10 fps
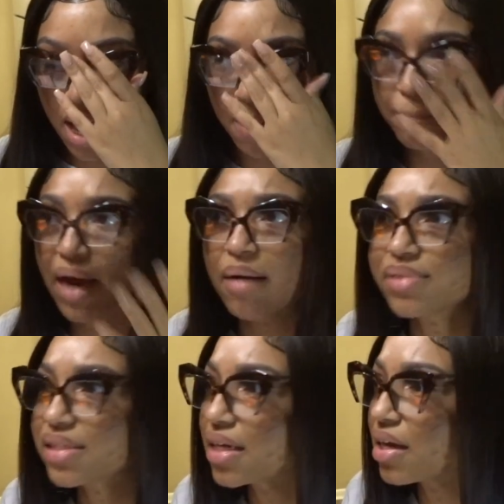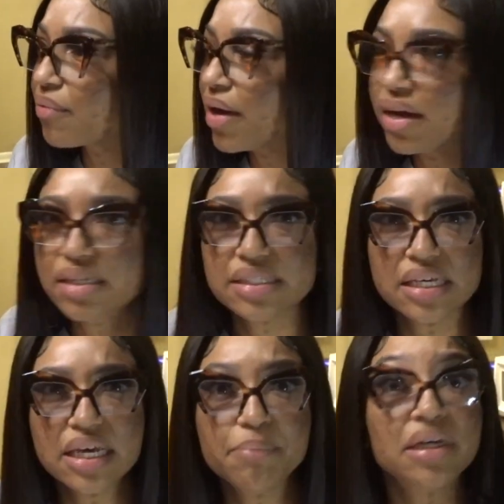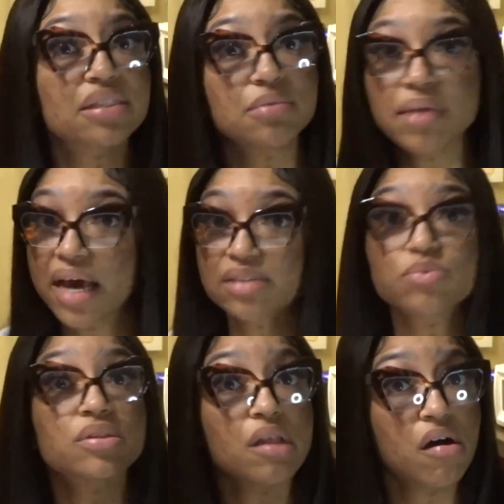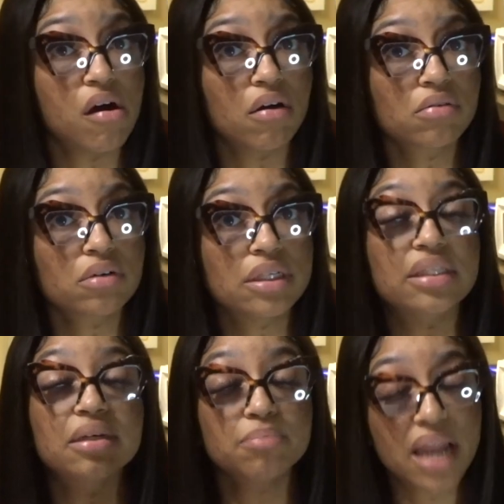But I was looking around to see, because them lines was long. Them